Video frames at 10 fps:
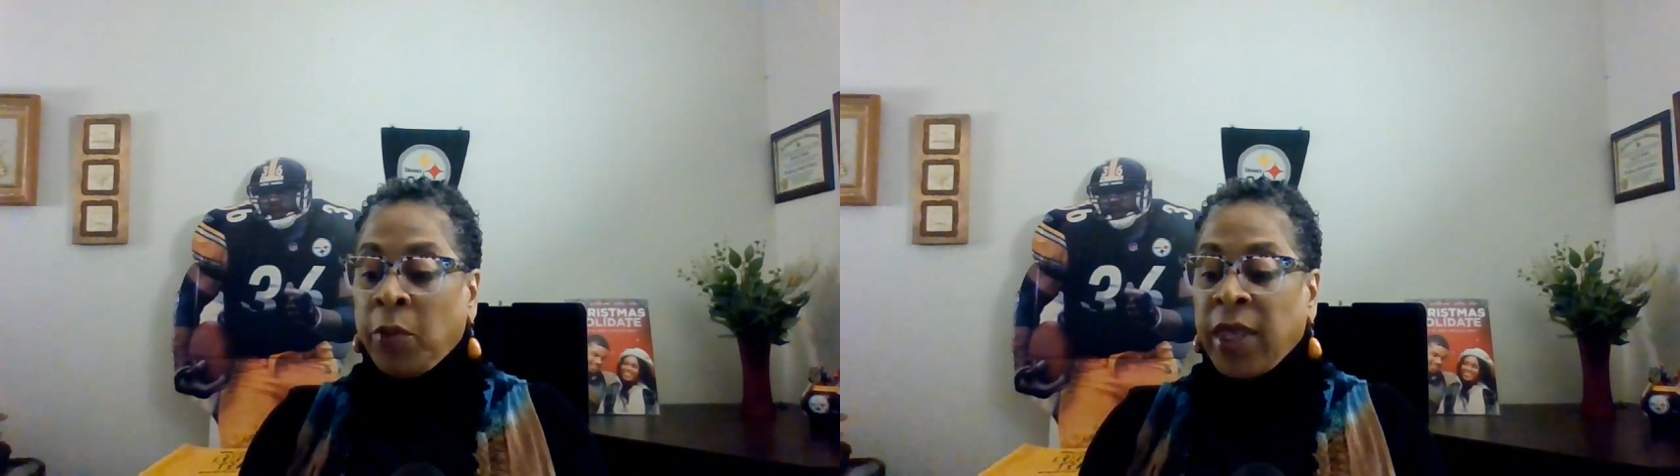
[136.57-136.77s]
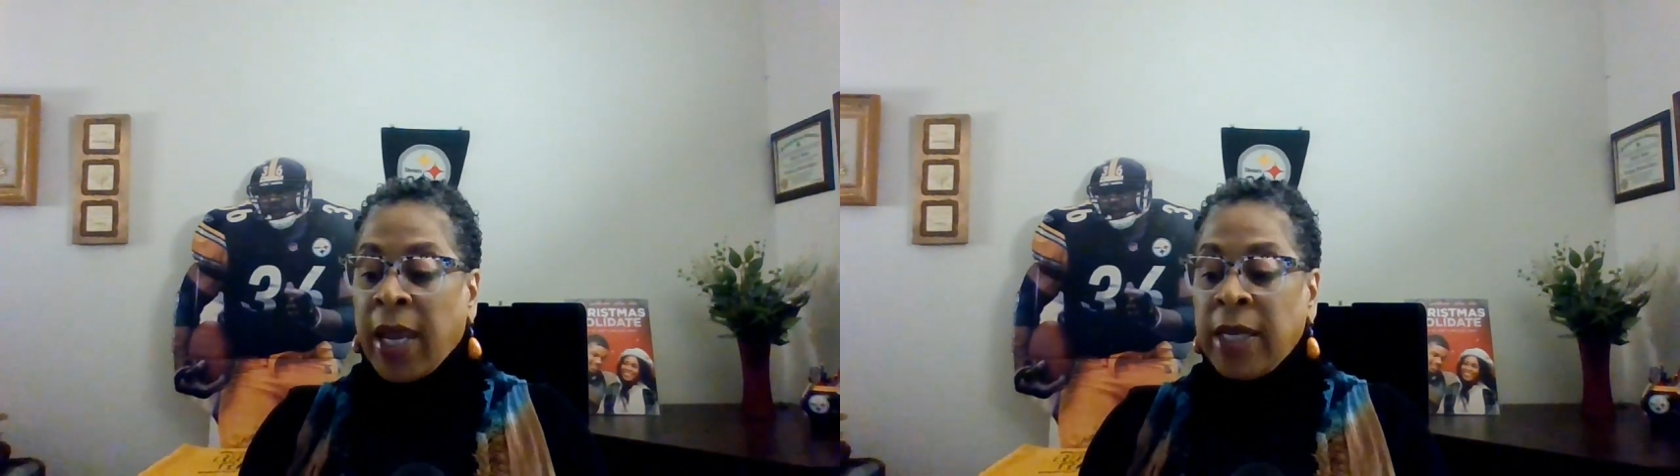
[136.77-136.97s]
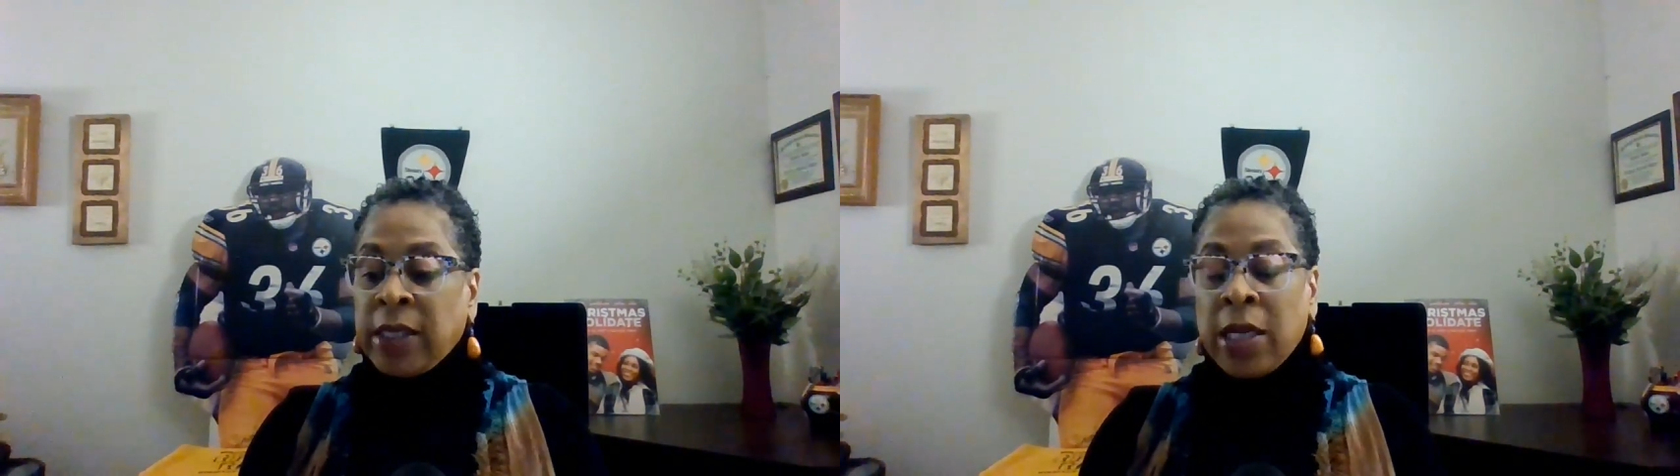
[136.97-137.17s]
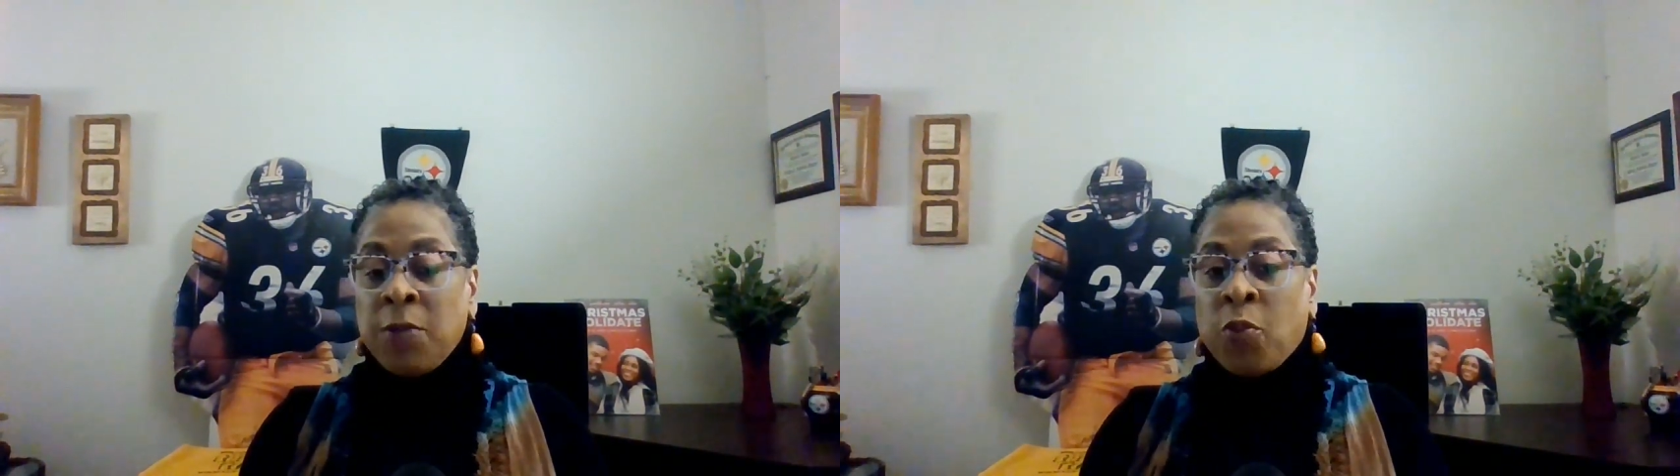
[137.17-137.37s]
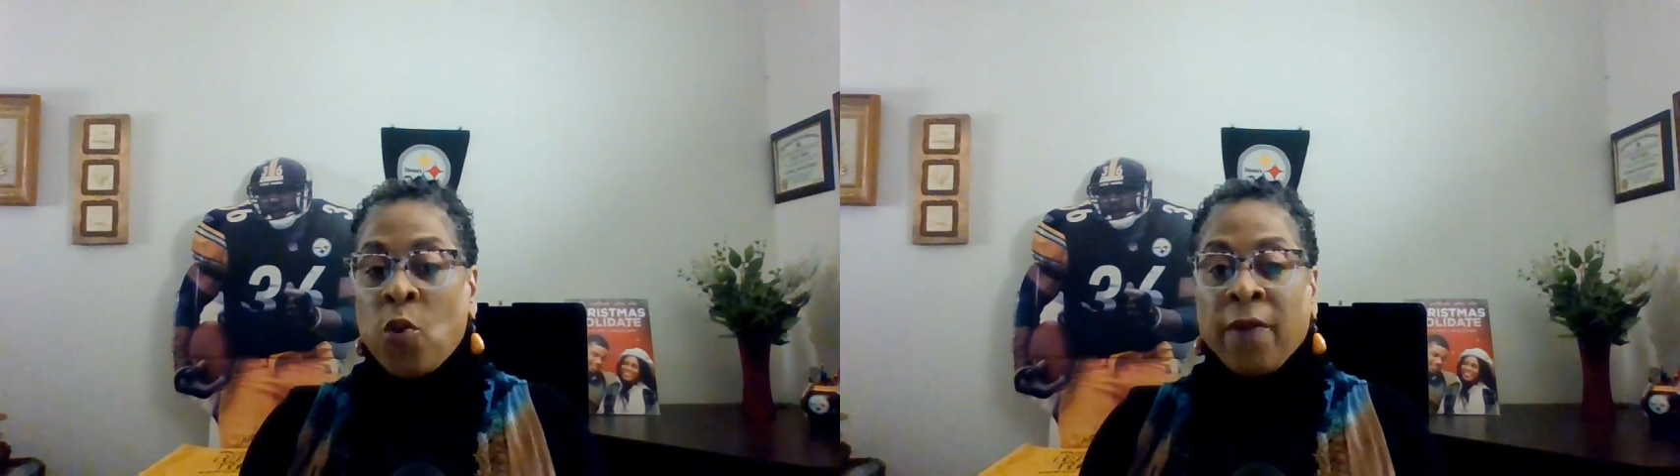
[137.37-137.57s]
with
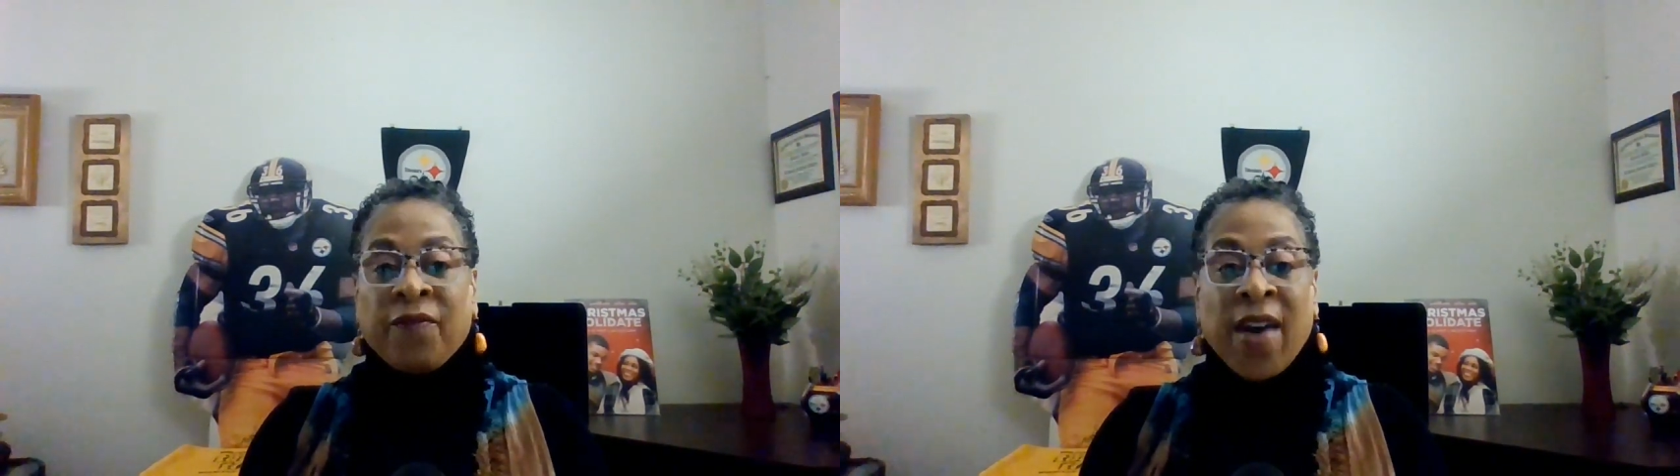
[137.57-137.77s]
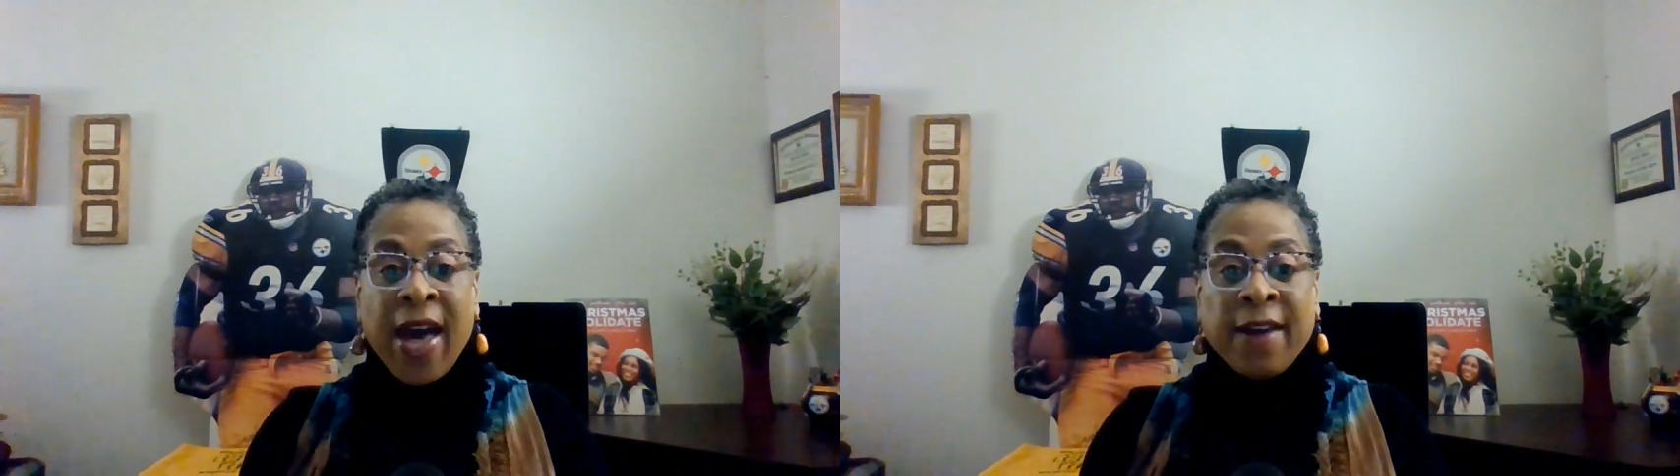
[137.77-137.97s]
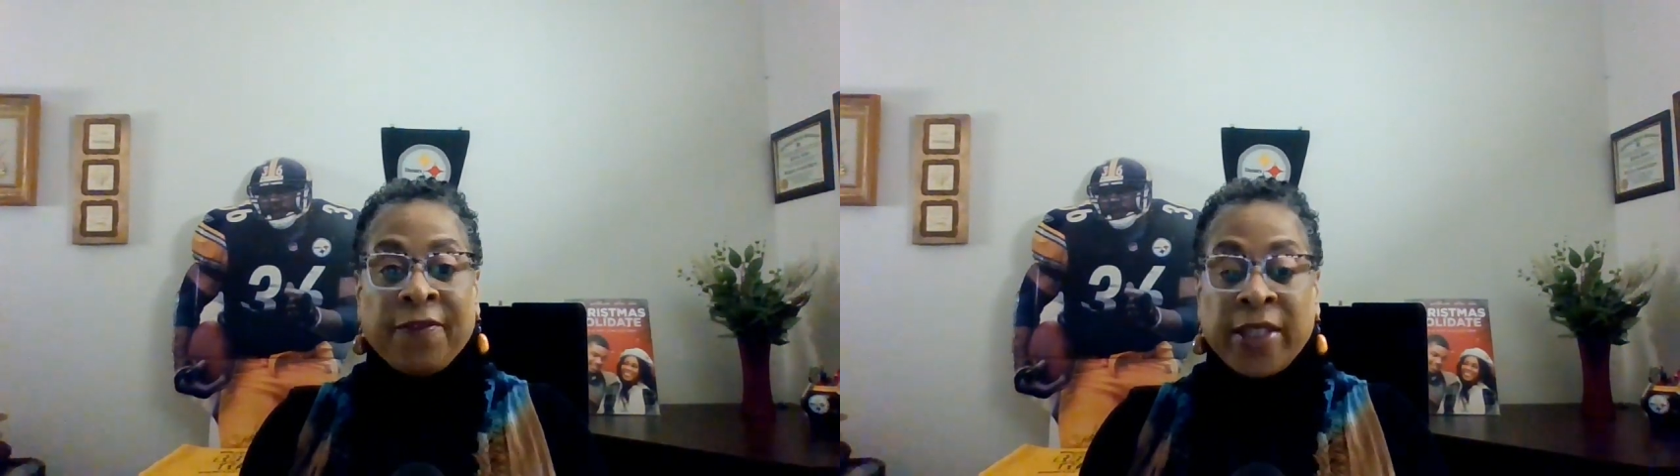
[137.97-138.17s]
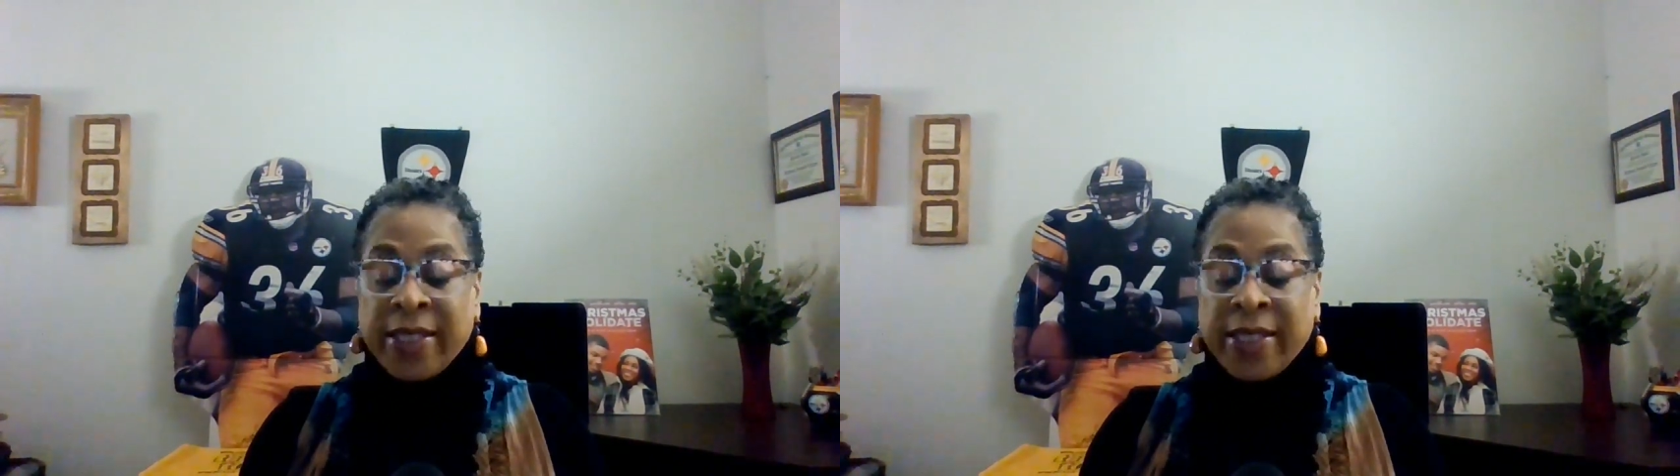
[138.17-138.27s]
18.5